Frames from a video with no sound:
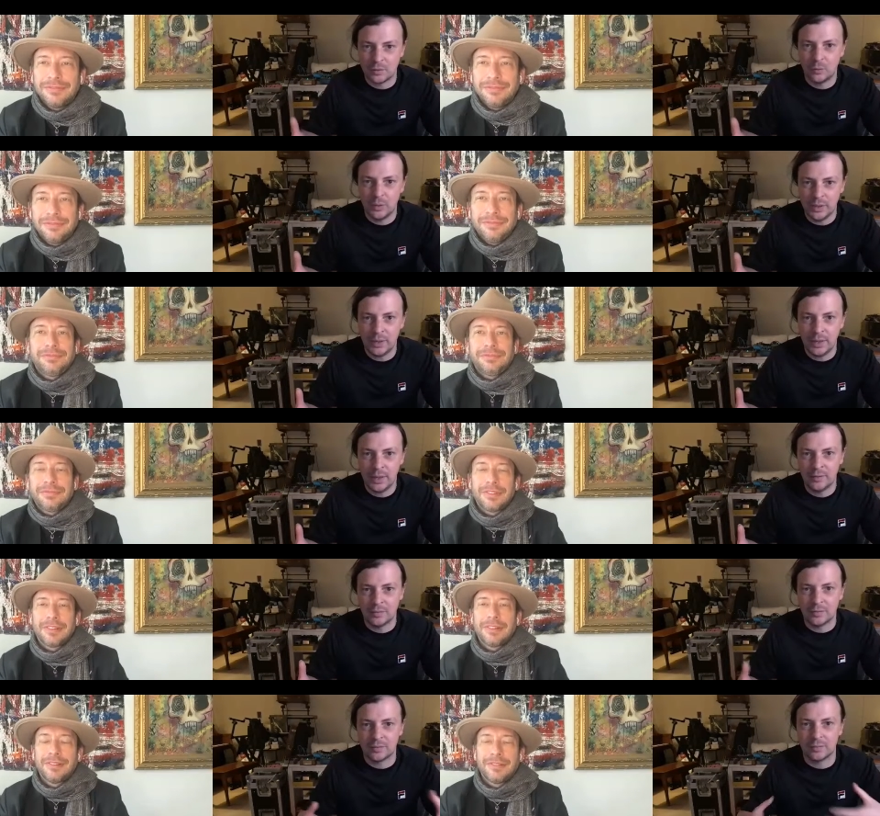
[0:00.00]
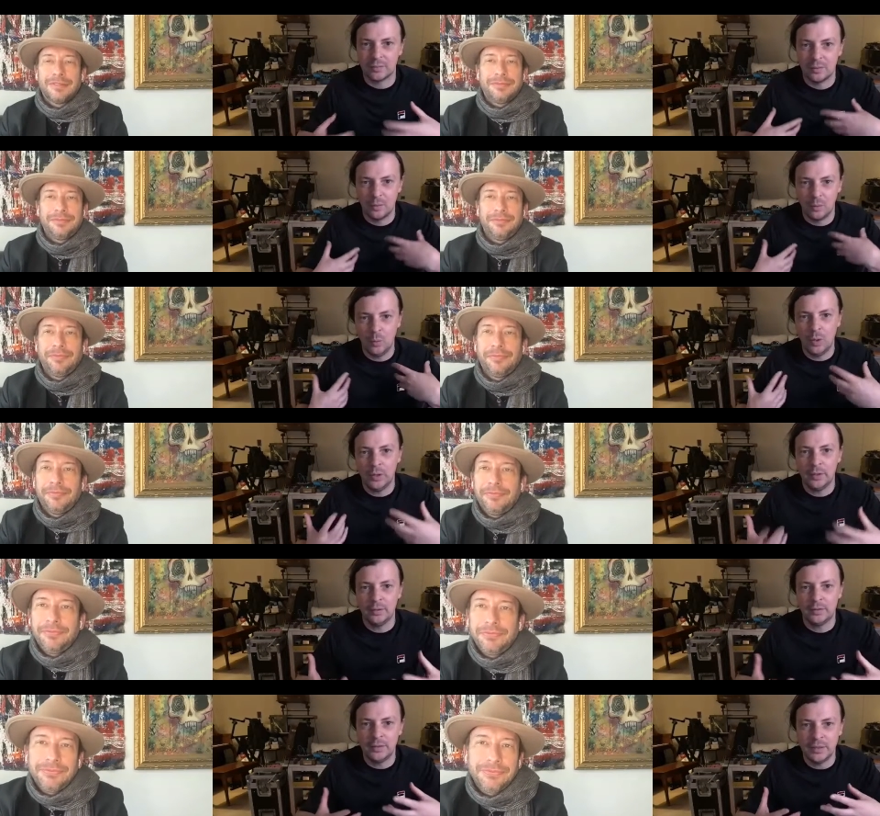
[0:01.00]
Speaker 1: to realize what
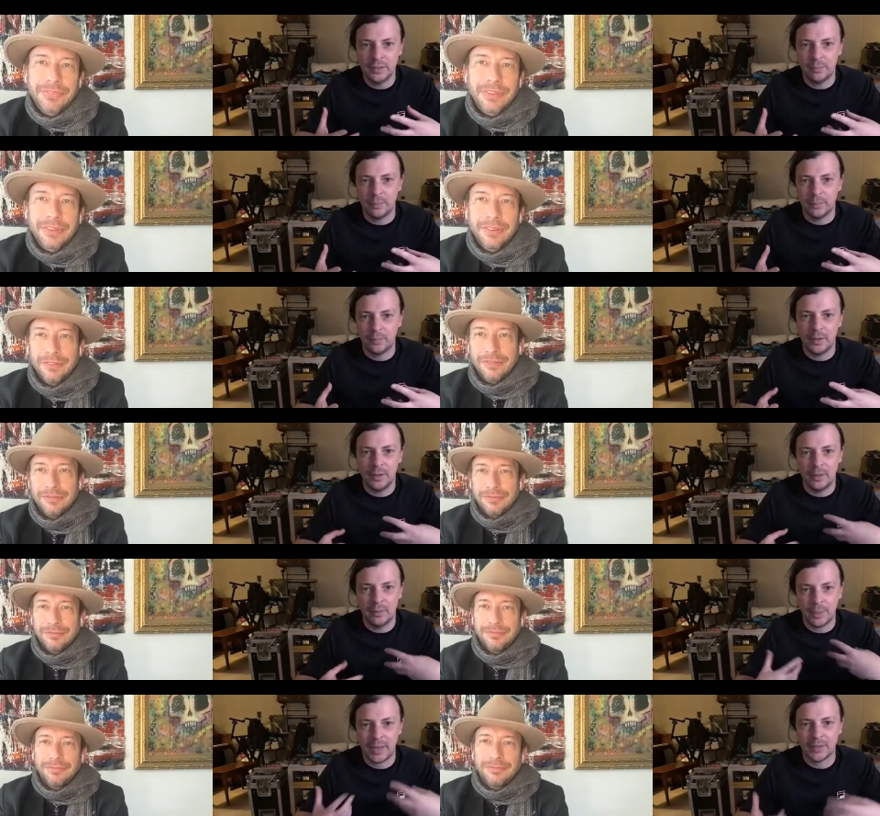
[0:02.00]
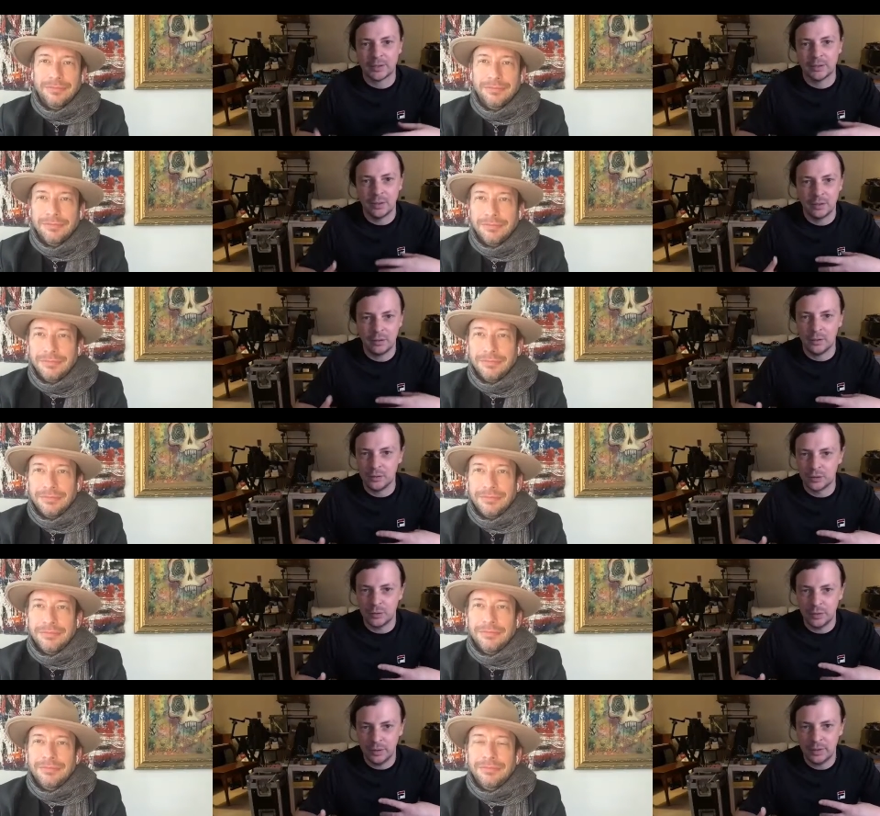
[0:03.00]
a deep and passionate
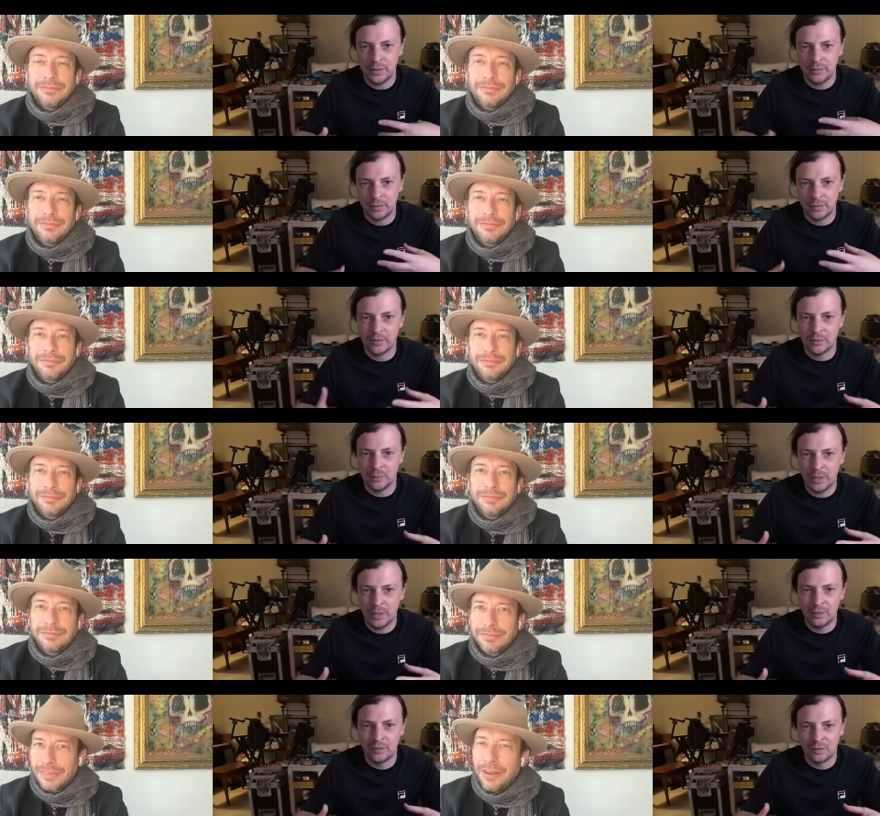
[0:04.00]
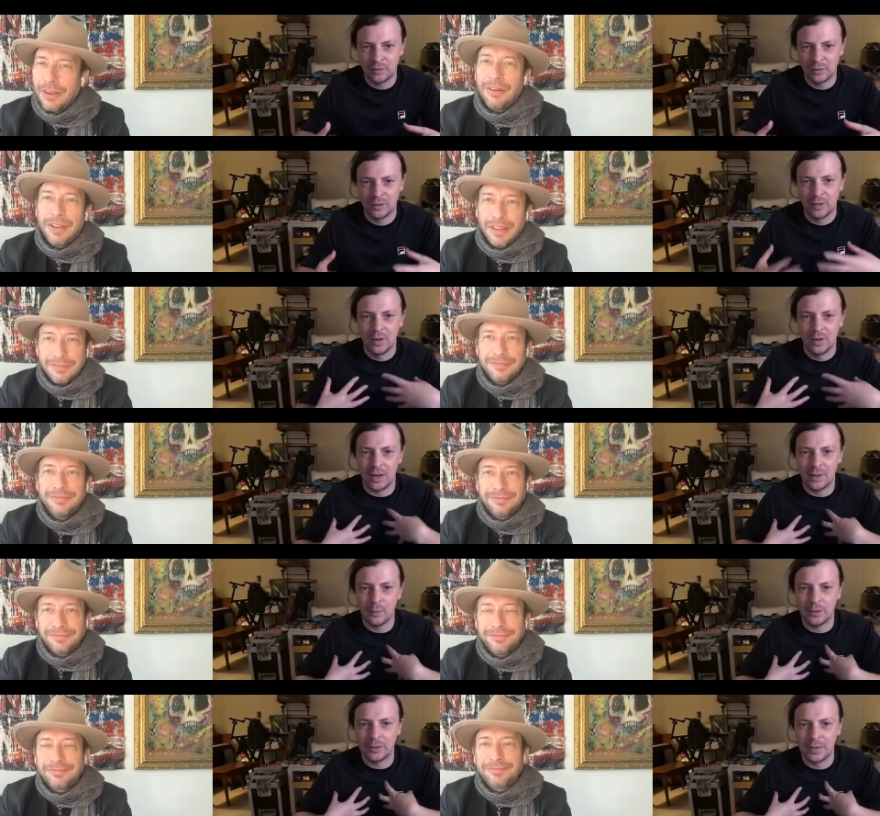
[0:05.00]
culture it is, and that's amazing. Yeah, so yeah. I
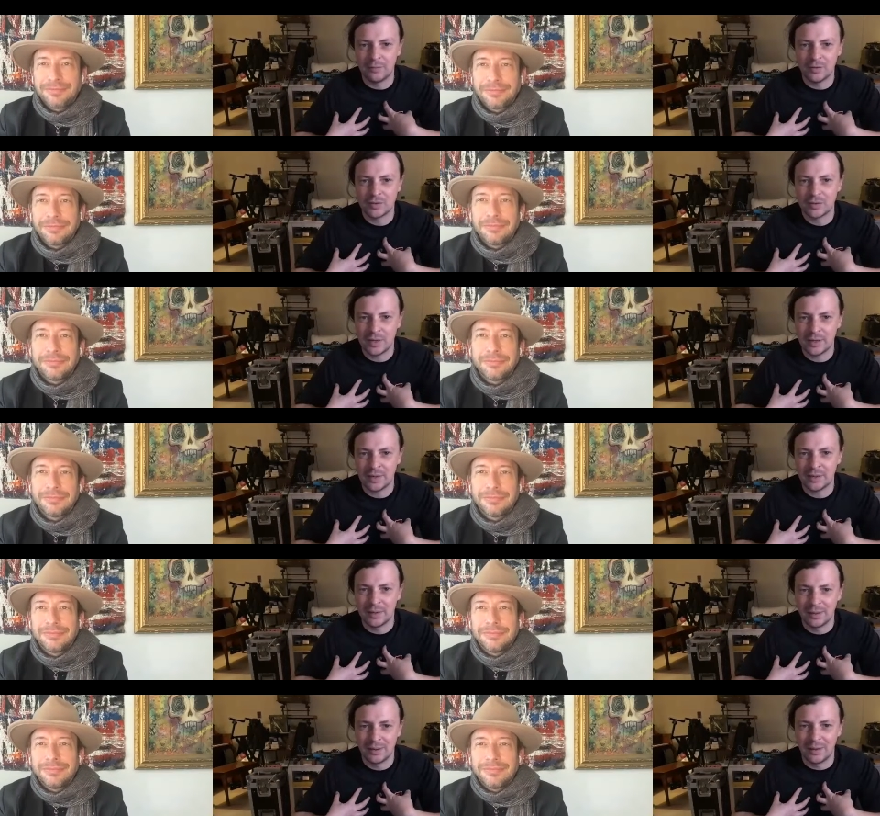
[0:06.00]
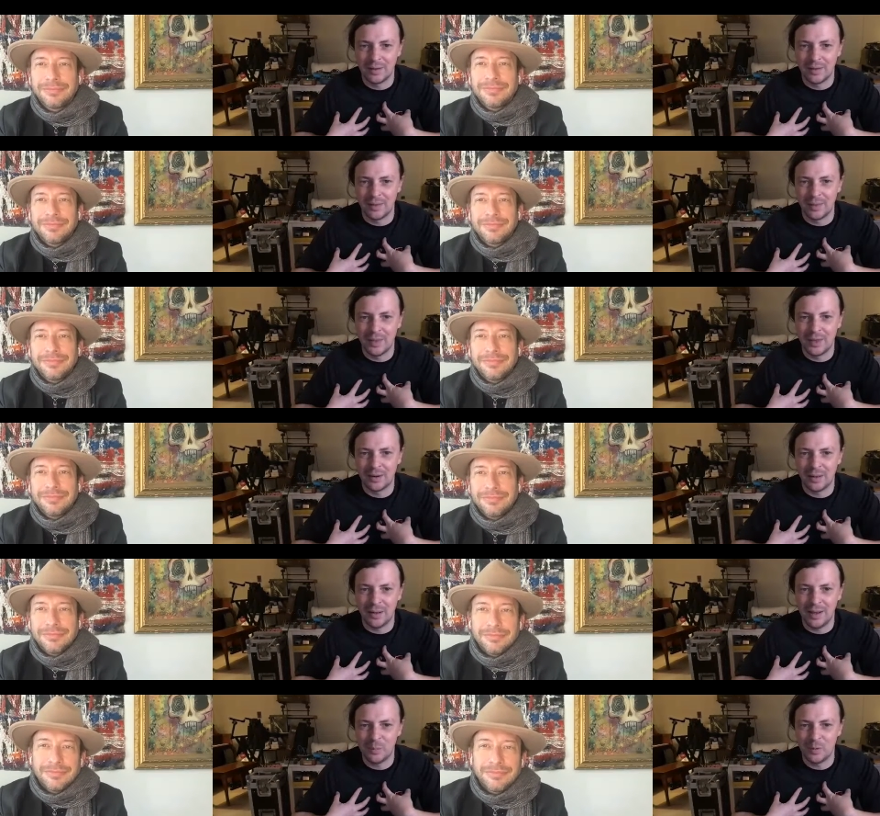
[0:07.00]
would never say that
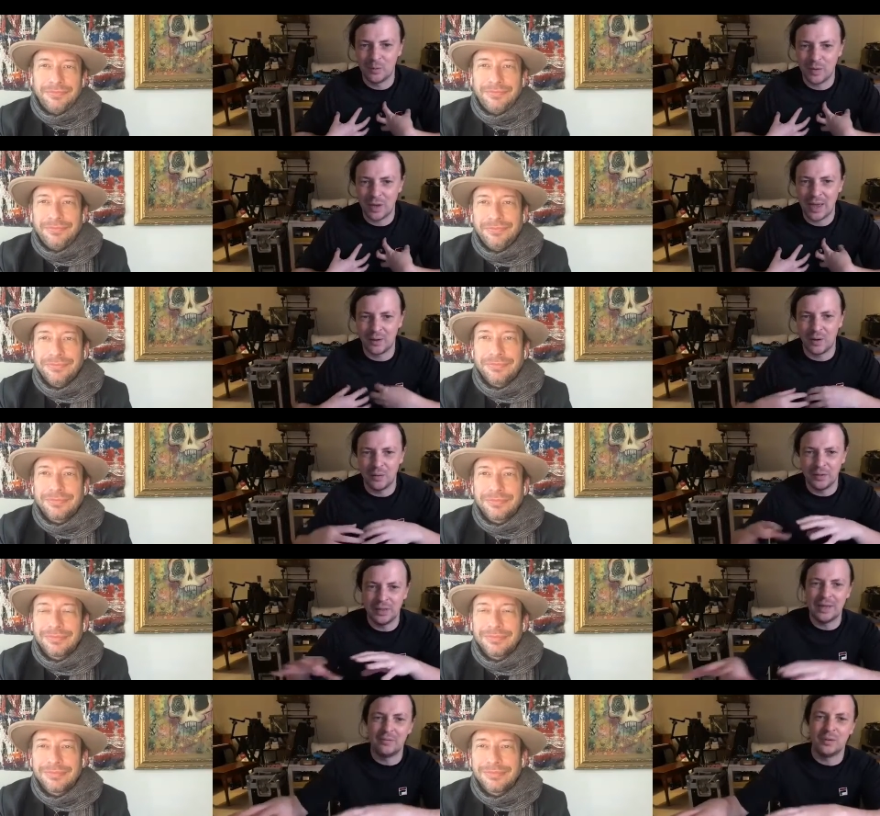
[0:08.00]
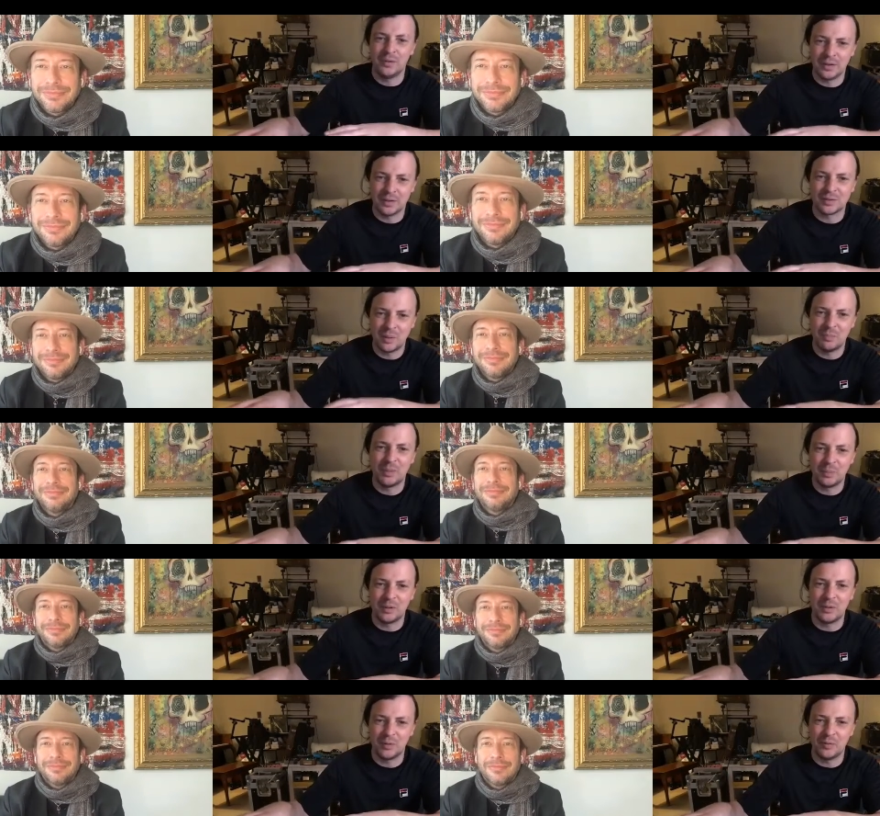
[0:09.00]
I'm a fan on the level that some
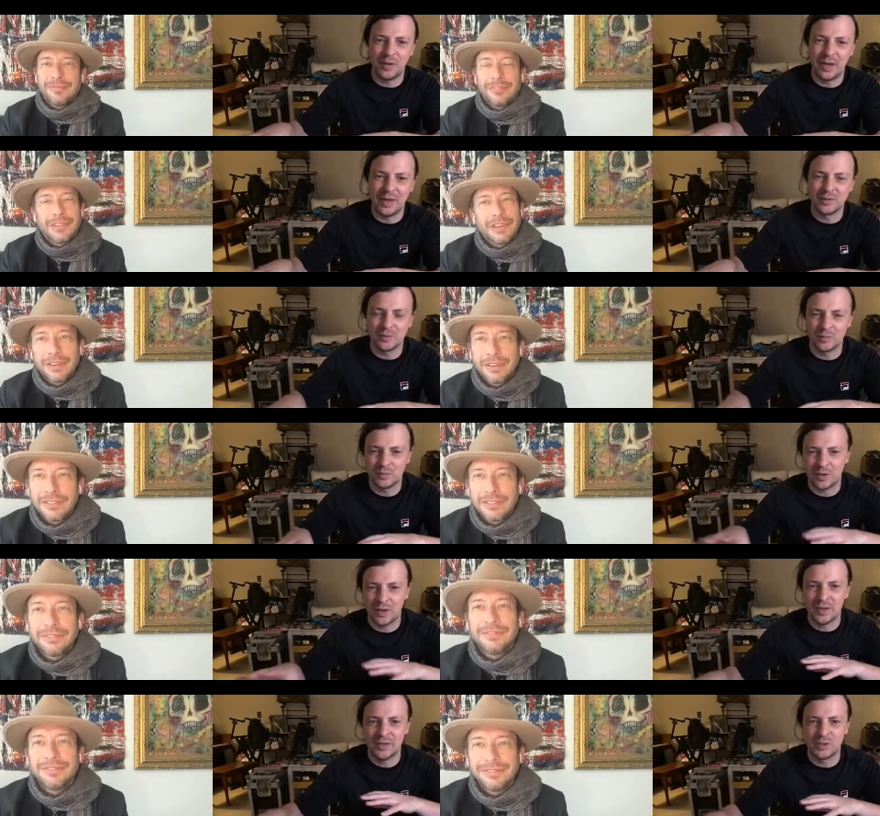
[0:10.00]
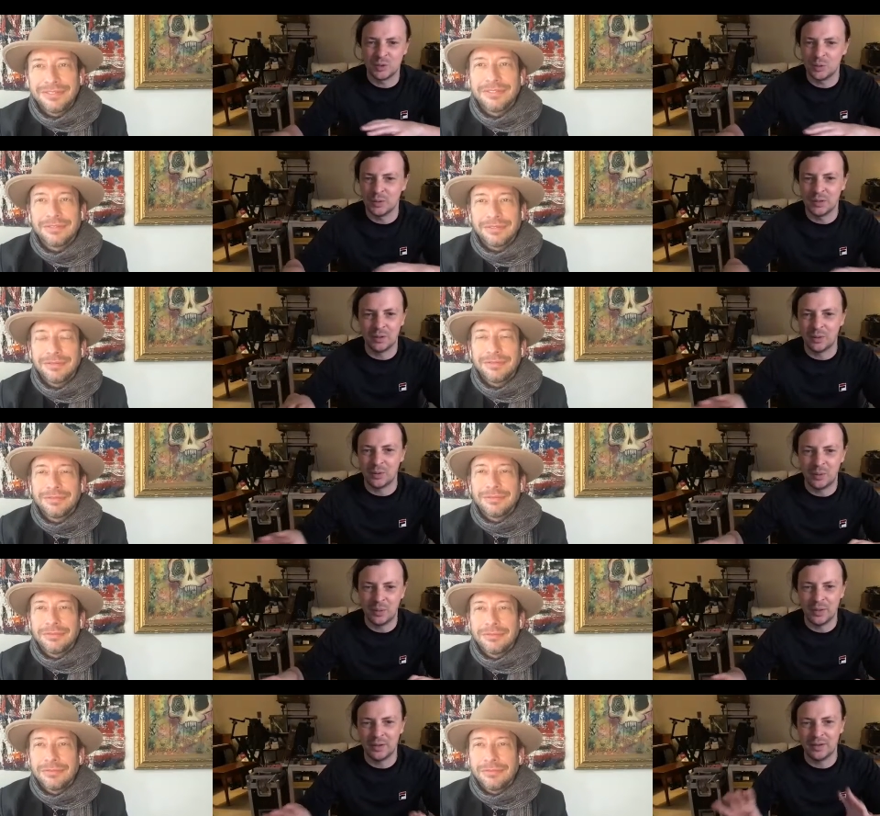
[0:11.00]
people are fans of kaiju and the whole
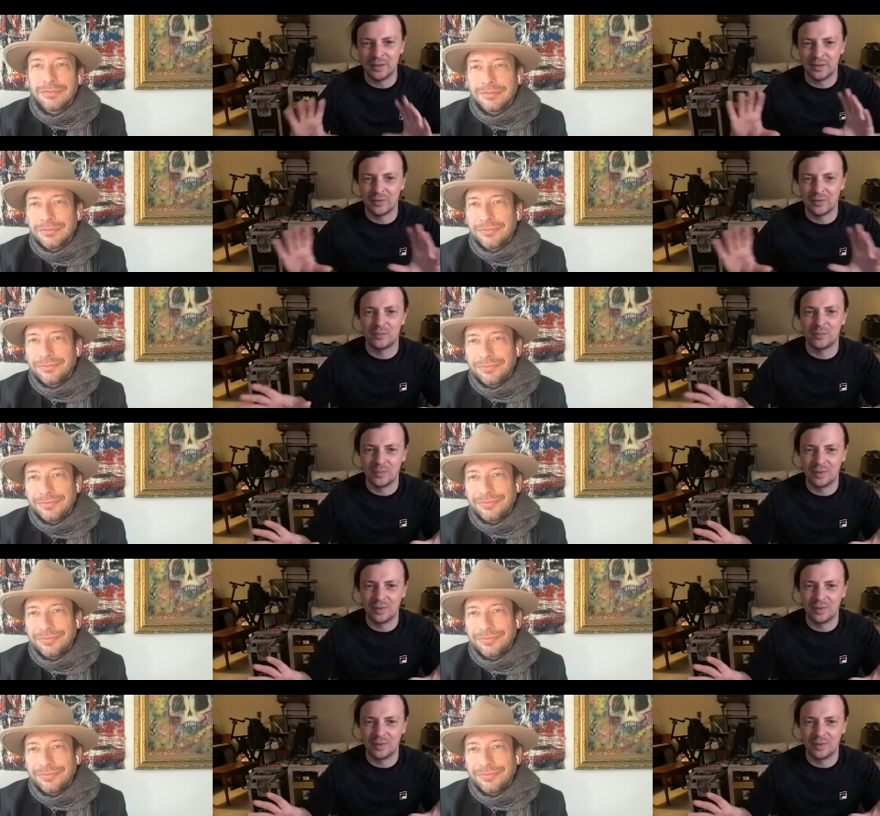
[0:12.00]
thing. Like it's